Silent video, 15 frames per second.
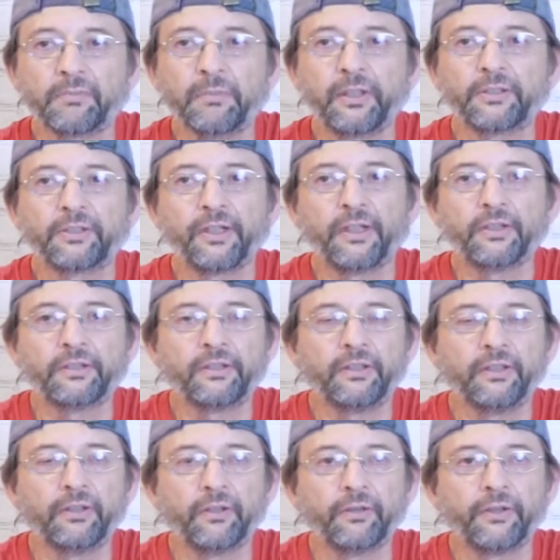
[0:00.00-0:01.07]
much as
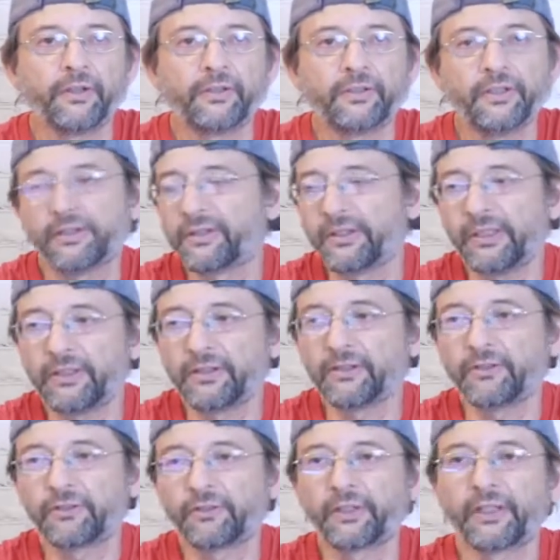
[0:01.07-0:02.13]
the seasoned
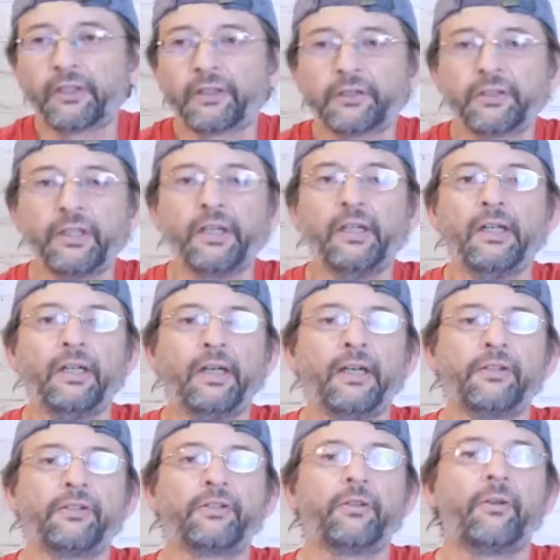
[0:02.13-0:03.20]
stringers,
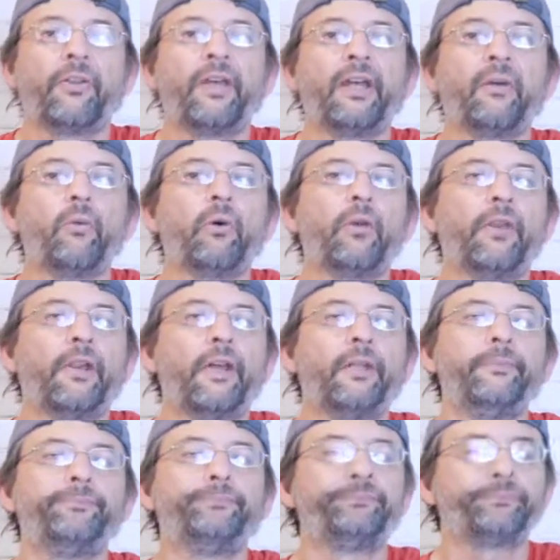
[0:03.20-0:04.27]
and so they will
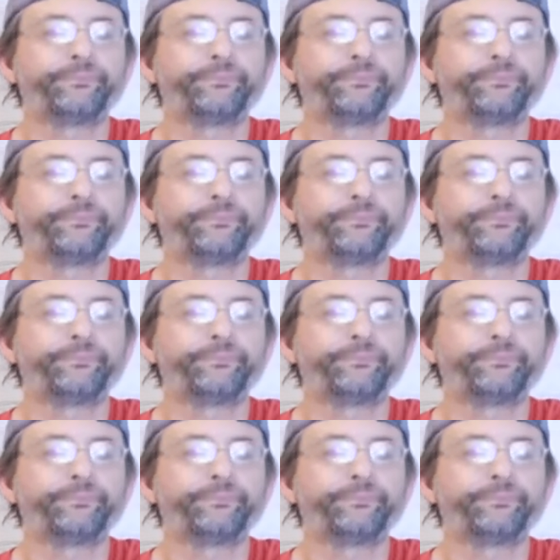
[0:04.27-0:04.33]
then